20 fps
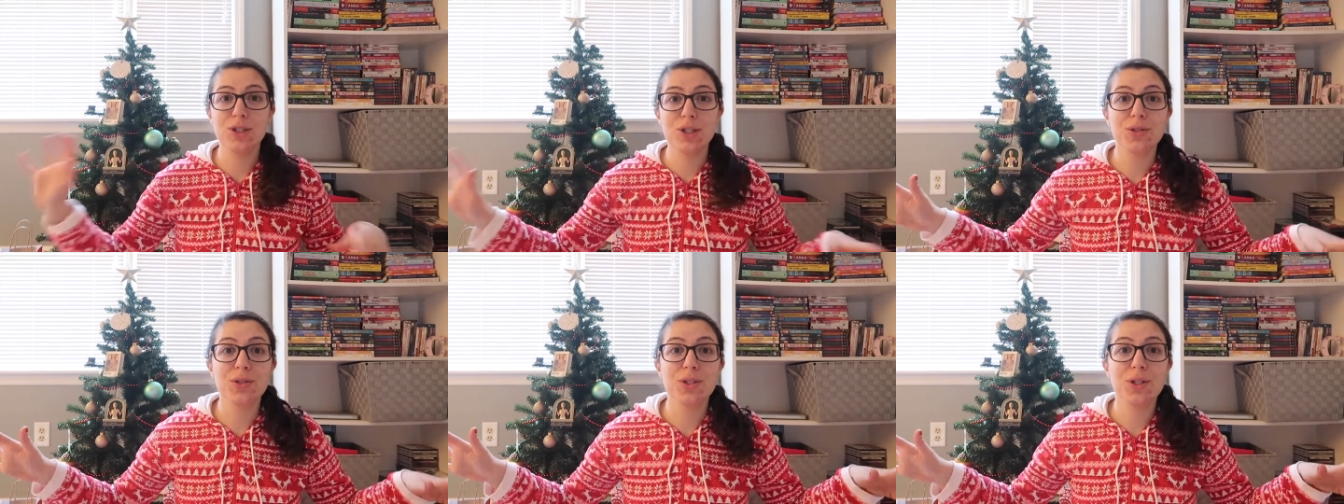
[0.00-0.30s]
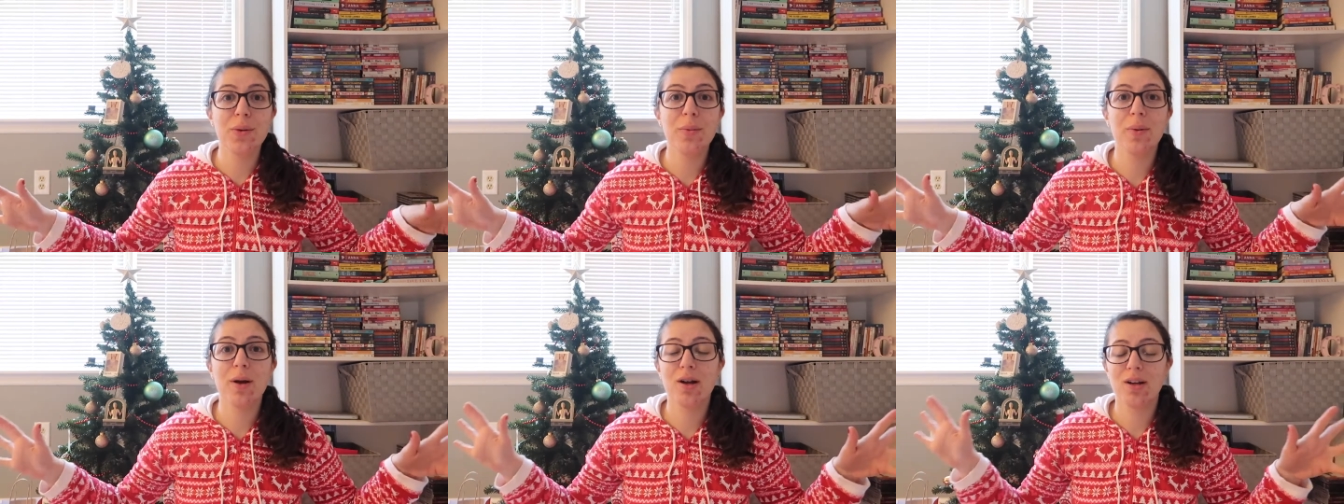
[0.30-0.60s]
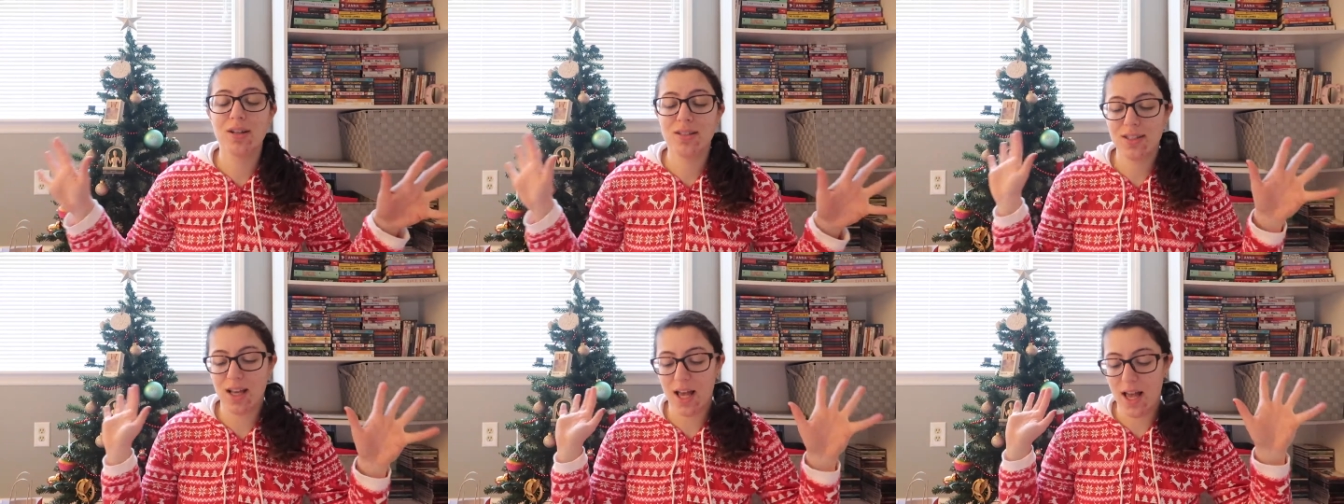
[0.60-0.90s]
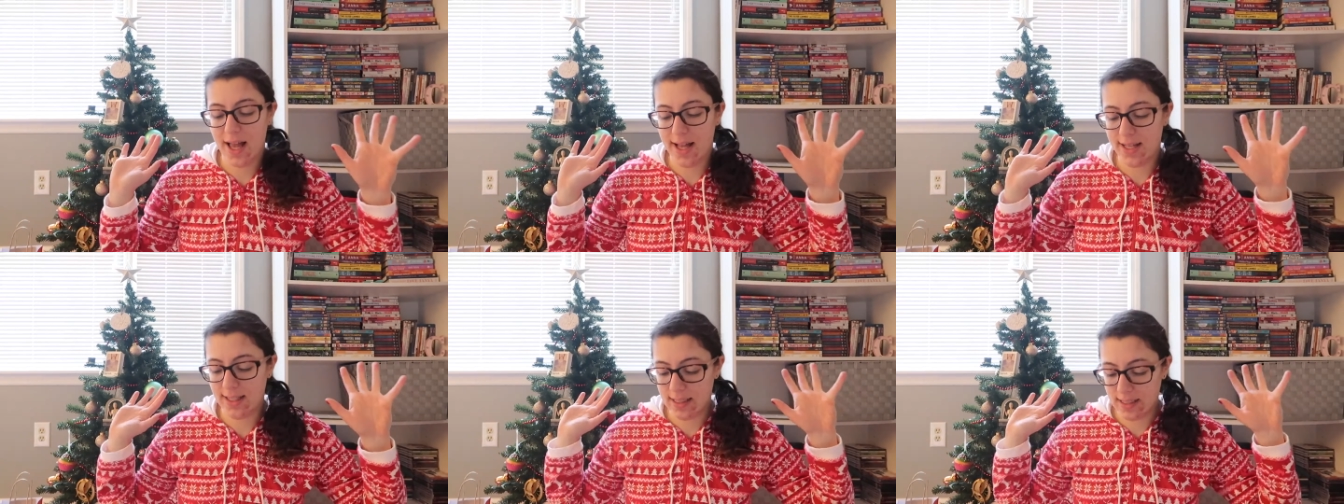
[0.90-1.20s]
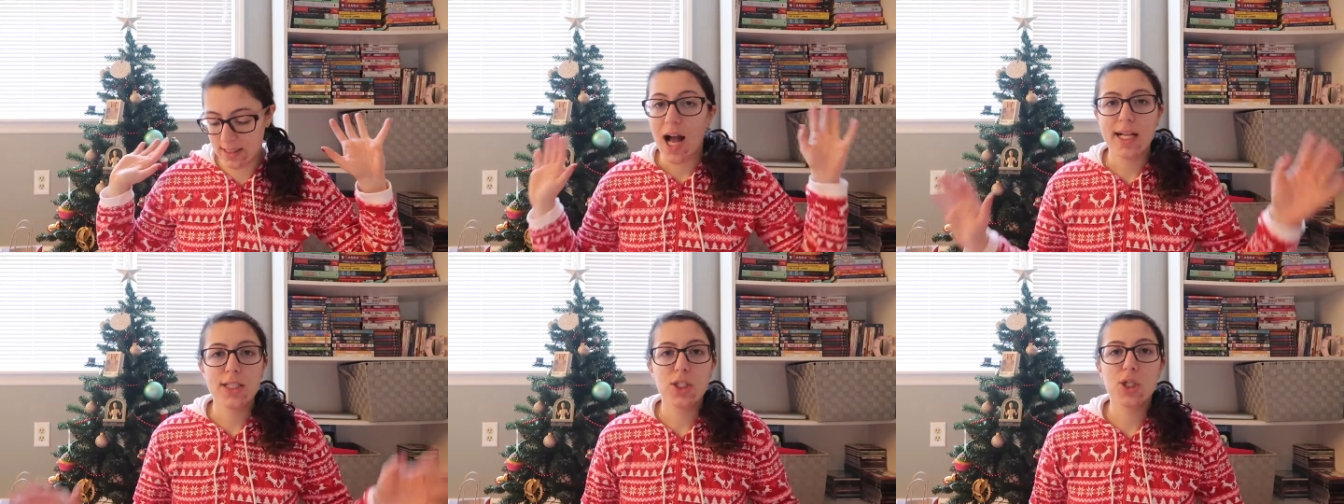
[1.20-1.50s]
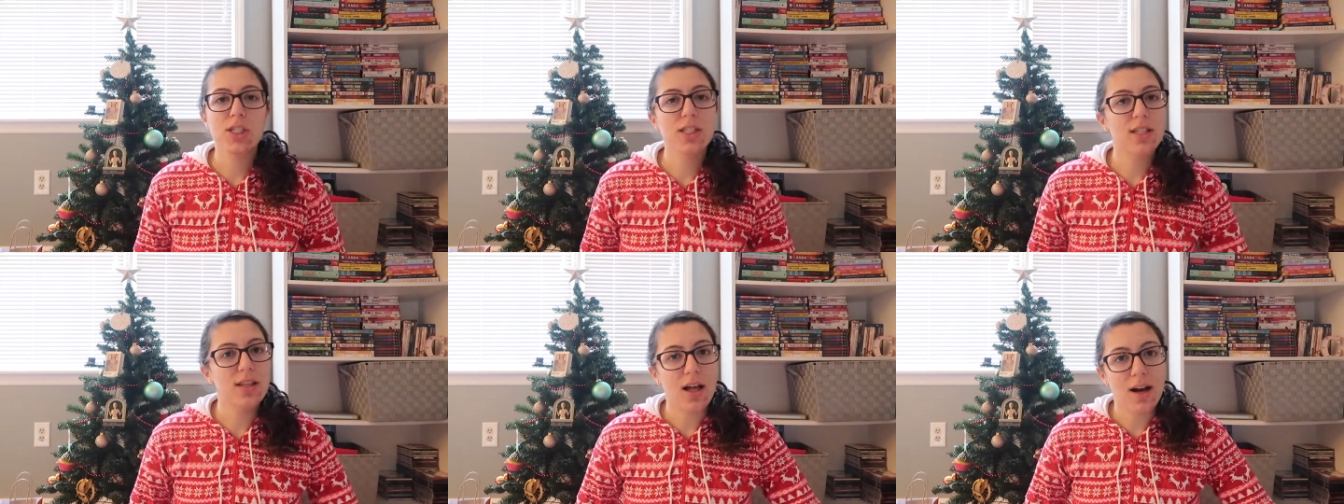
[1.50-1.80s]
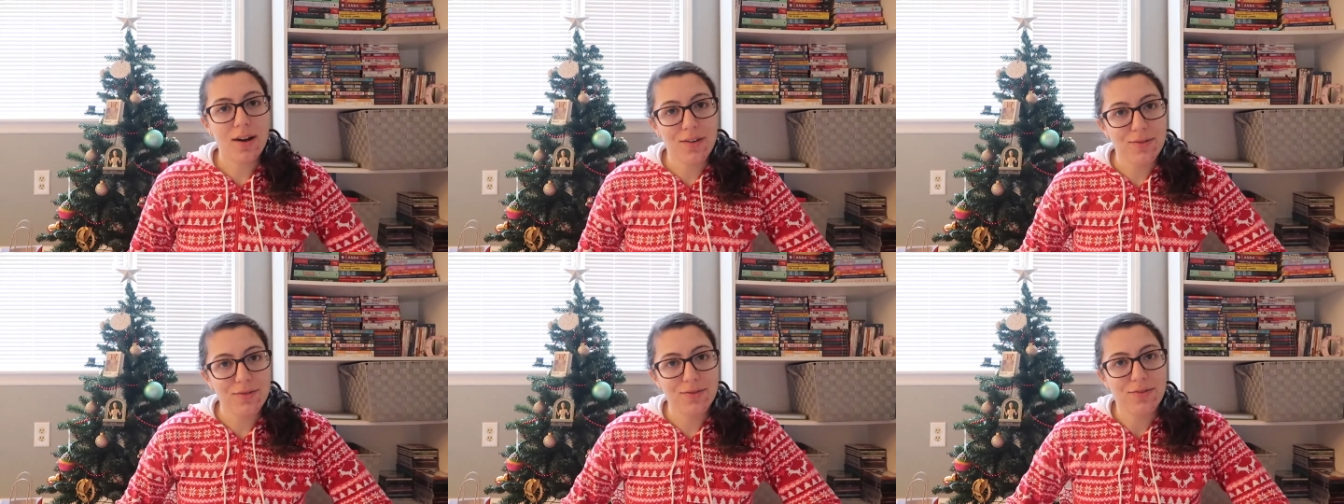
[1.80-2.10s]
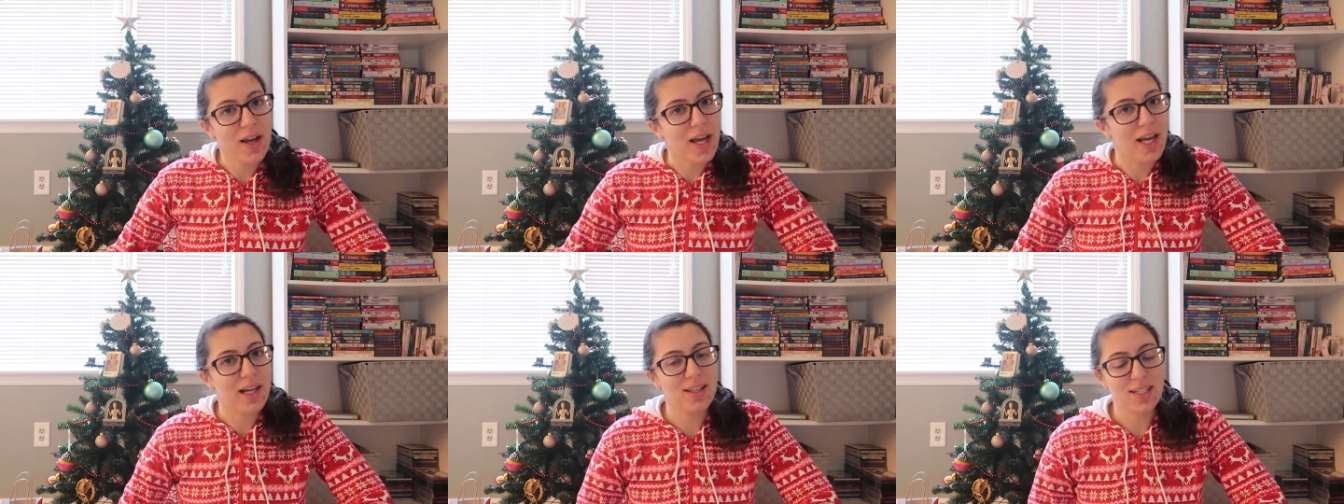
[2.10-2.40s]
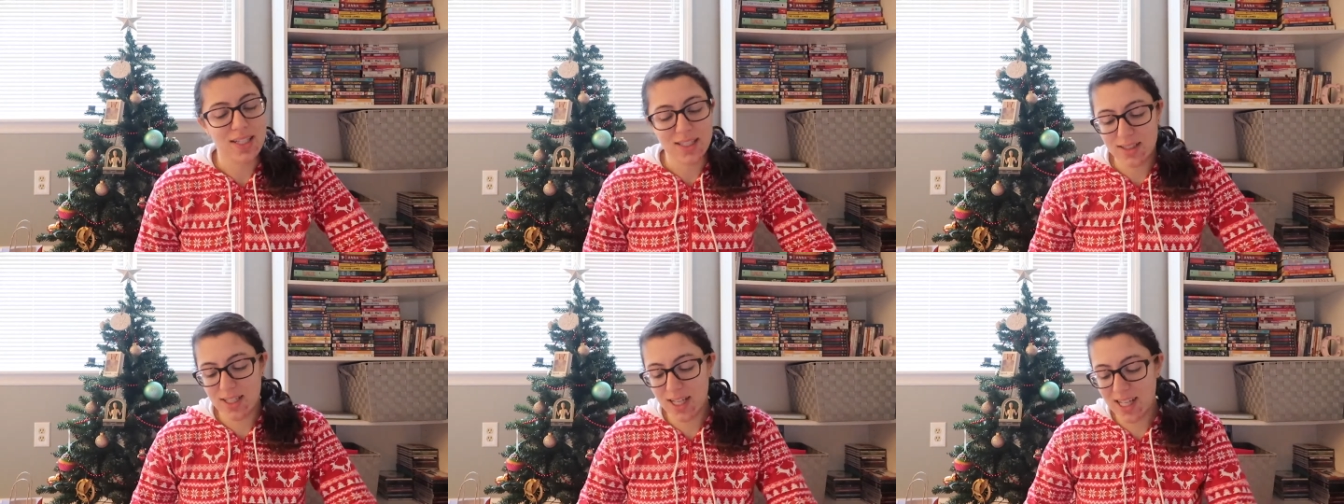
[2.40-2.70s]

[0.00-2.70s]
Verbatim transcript: YouTubers and I just love England.